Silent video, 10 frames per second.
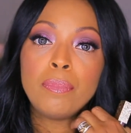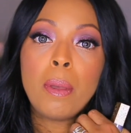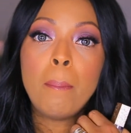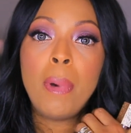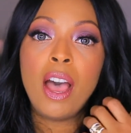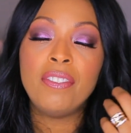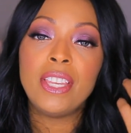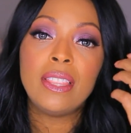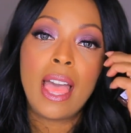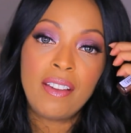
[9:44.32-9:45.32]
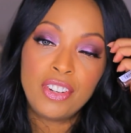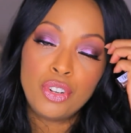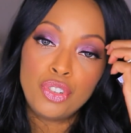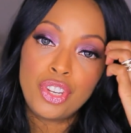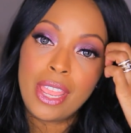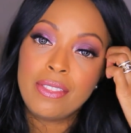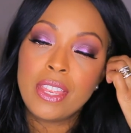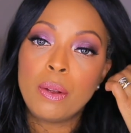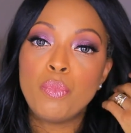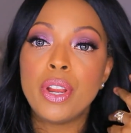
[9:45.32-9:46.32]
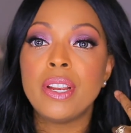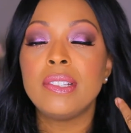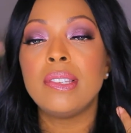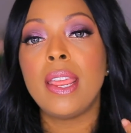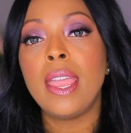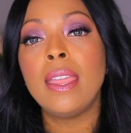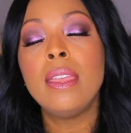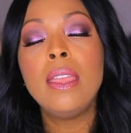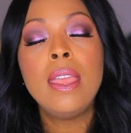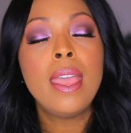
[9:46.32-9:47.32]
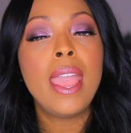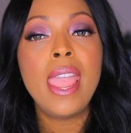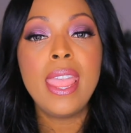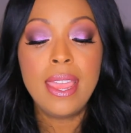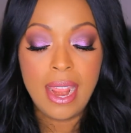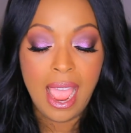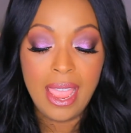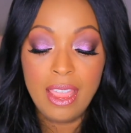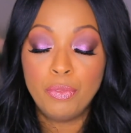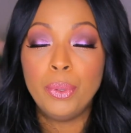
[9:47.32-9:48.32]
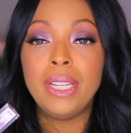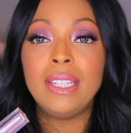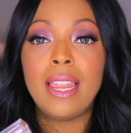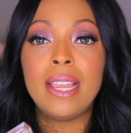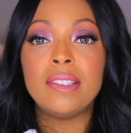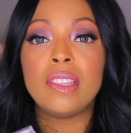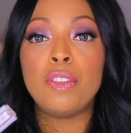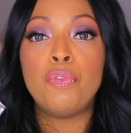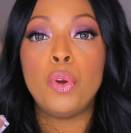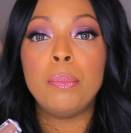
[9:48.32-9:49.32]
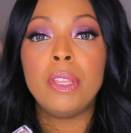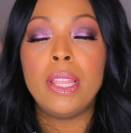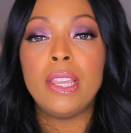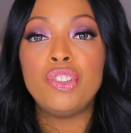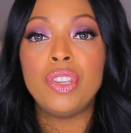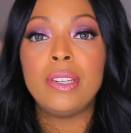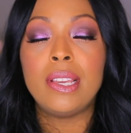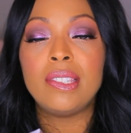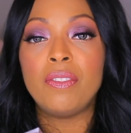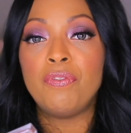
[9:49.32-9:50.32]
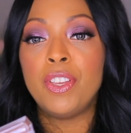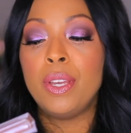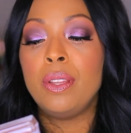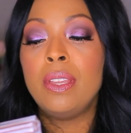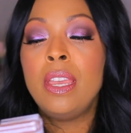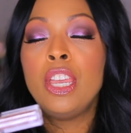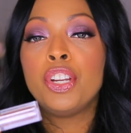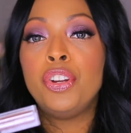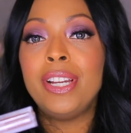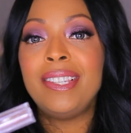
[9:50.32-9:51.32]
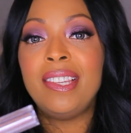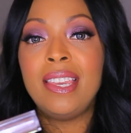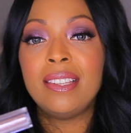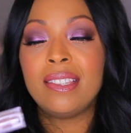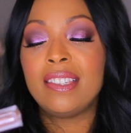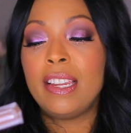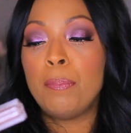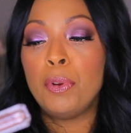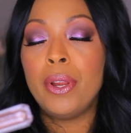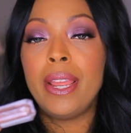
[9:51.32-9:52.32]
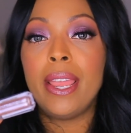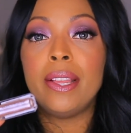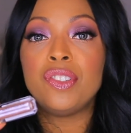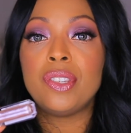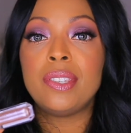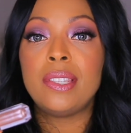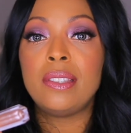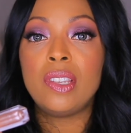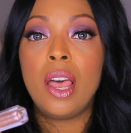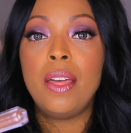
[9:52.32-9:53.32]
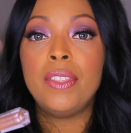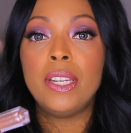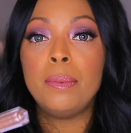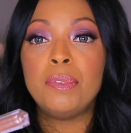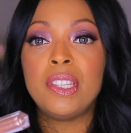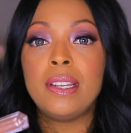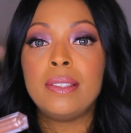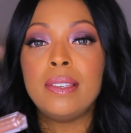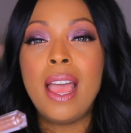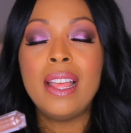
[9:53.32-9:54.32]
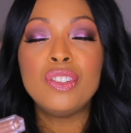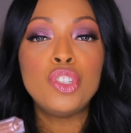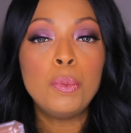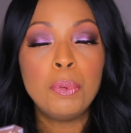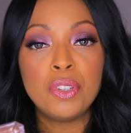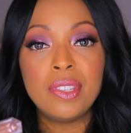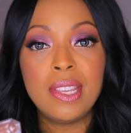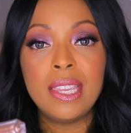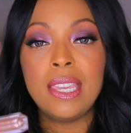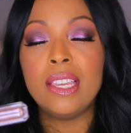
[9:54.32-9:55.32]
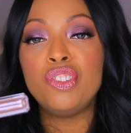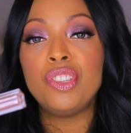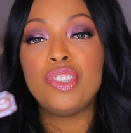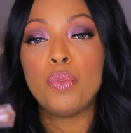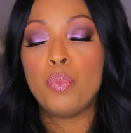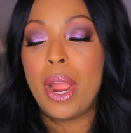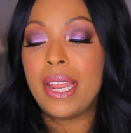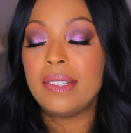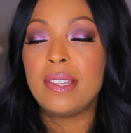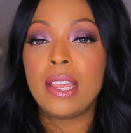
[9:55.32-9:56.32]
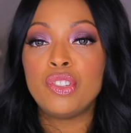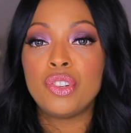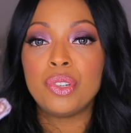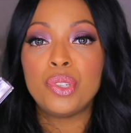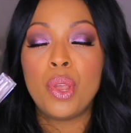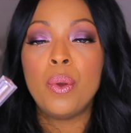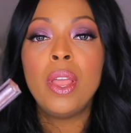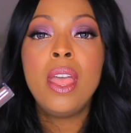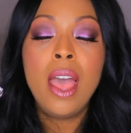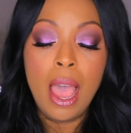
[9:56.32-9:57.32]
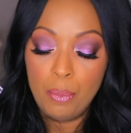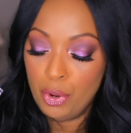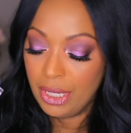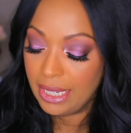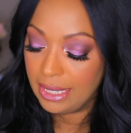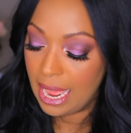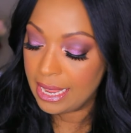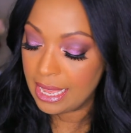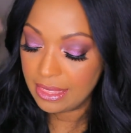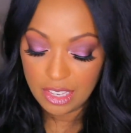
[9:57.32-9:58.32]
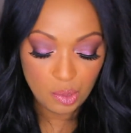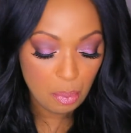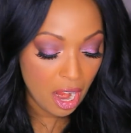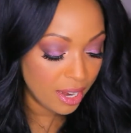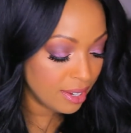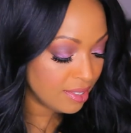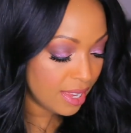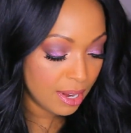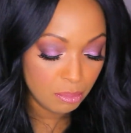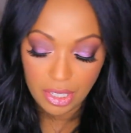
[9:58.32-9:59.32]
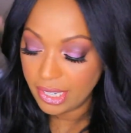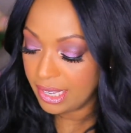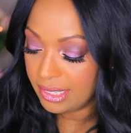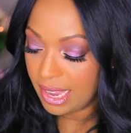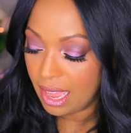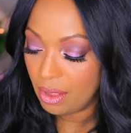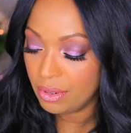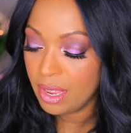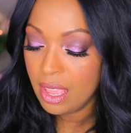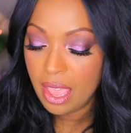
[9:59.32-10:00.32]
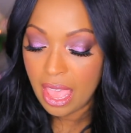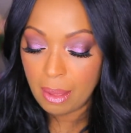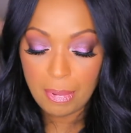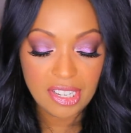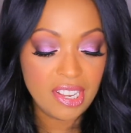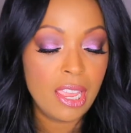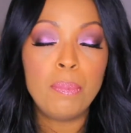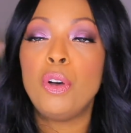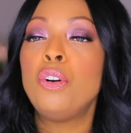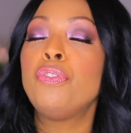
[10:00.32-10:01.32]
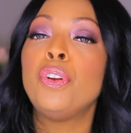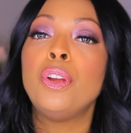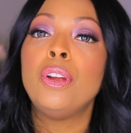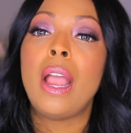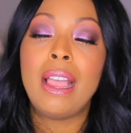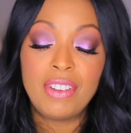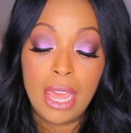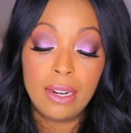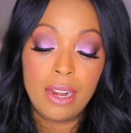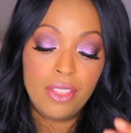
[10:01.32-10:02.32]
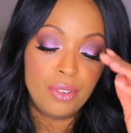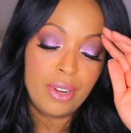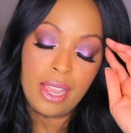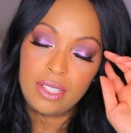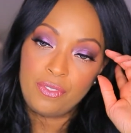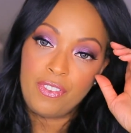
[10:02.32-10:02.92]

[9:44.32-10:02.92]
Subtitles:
mauve lavender shade that I'm wearing today. and I have really liked it. The formulation doesn't feel greasy and slippery. It just sits on the lips and it's not super sticky. It's just the right texture. So I'm really liking this product, and I'm looking down at my table for, I've got another next